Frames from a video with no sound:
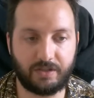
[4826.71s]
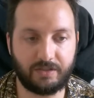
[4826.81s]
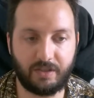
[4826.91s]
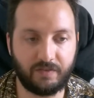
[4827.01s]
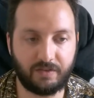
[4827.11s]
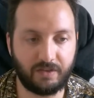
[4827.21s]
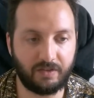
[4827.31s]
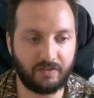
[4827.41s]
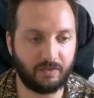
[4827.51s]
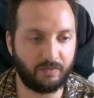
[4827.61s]

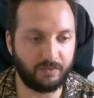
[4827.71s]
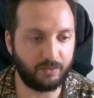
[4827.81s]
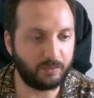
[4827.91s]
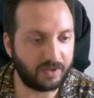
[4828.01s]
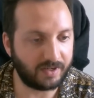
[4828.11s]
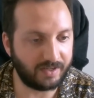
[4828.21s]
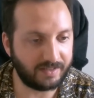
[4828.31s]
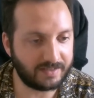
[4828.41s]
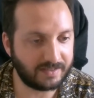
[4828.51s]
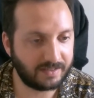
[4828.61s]
activities of
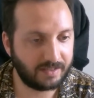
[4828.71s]
humankind.